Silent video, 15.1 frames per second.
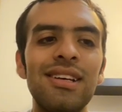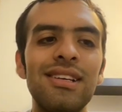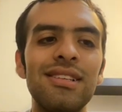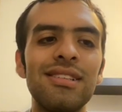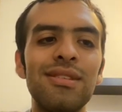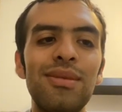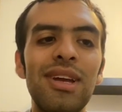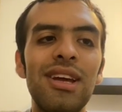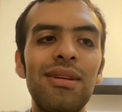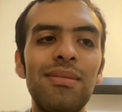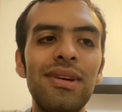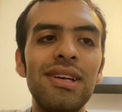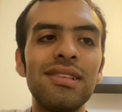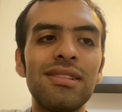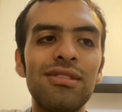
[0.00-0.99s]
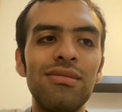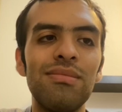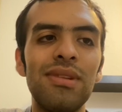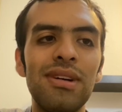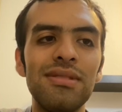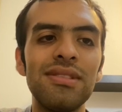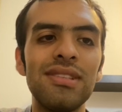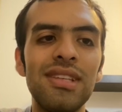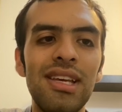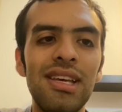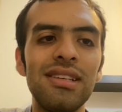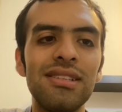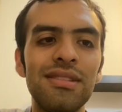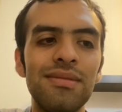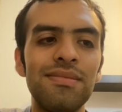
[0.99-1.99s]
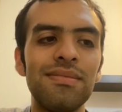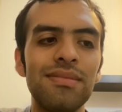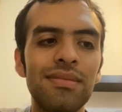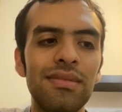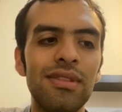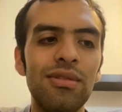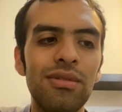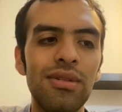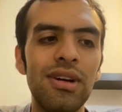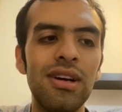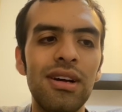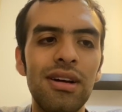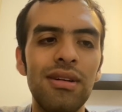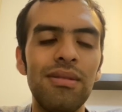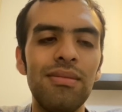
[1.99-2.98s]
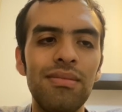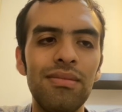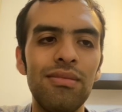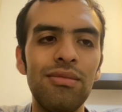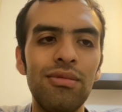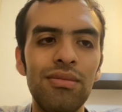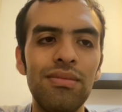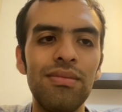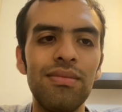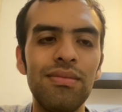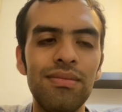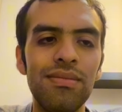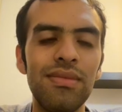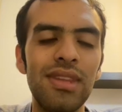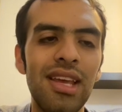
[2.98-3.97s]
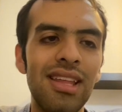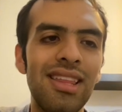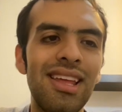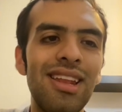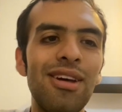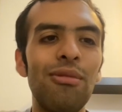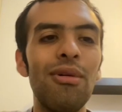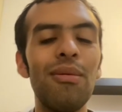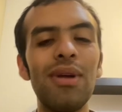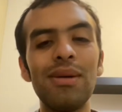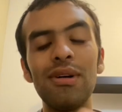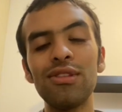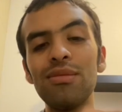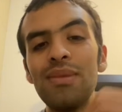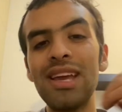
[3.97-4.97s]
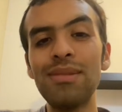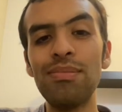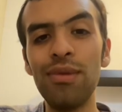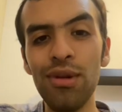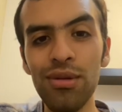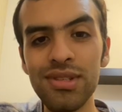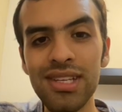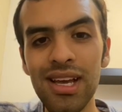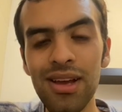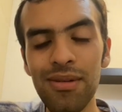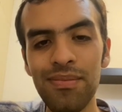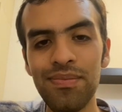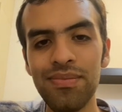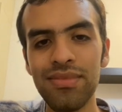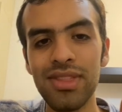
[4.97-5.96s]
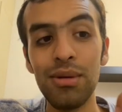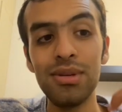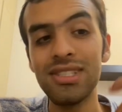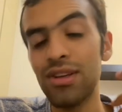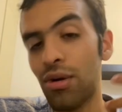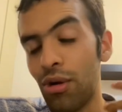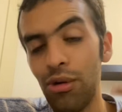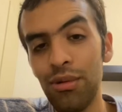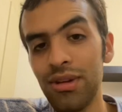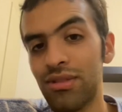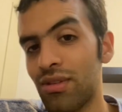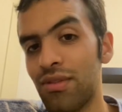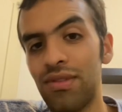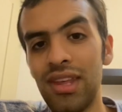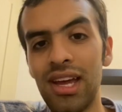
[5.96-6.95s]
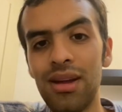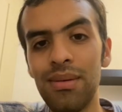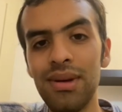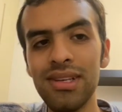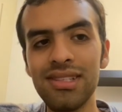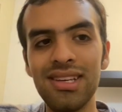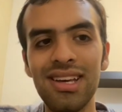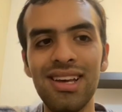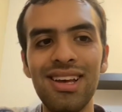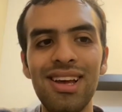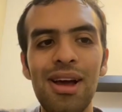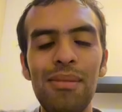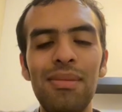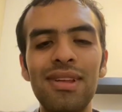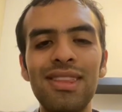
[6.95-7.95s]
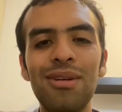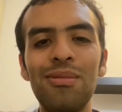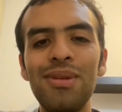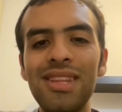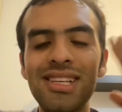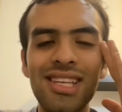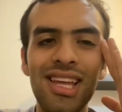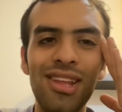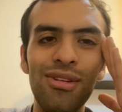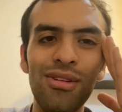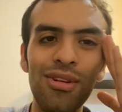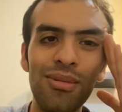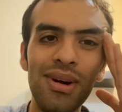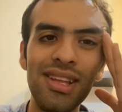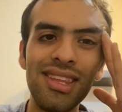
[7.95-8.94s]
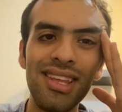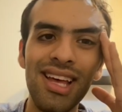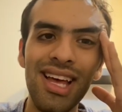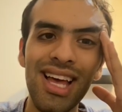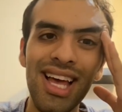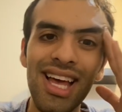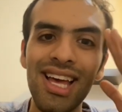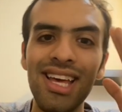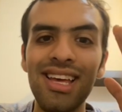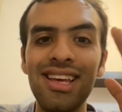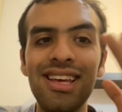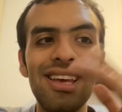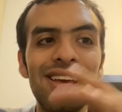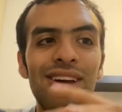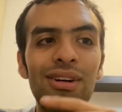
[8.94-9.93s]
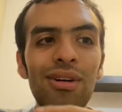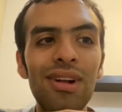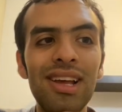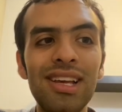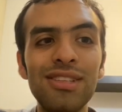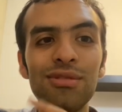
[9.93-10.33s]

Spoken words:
So we are best to bounce these. Yeah, then we were about to make a Apollousa. That was the whole reason of the Arabesque. But then we decided, you know what? All his